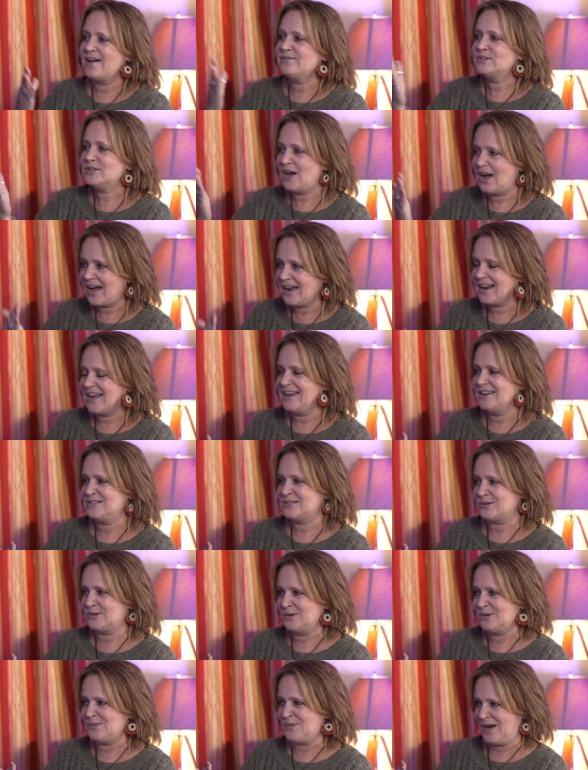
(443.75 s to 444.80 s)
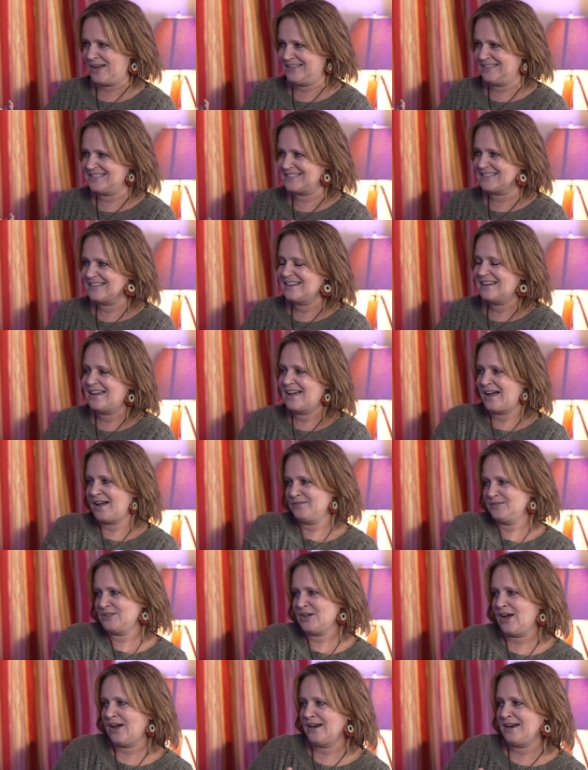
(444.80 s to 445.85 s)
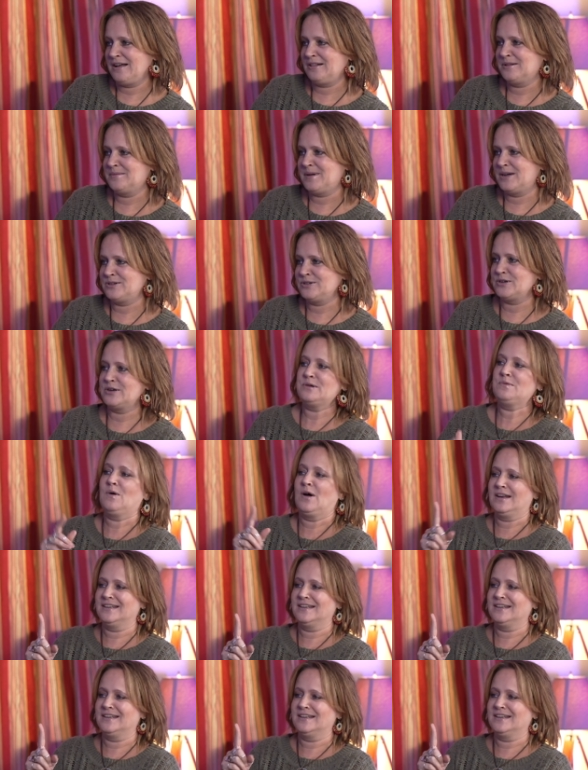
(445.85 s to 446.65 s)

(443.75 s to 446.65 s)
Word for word: i've taught high school once i've taught elementary mm-hmm.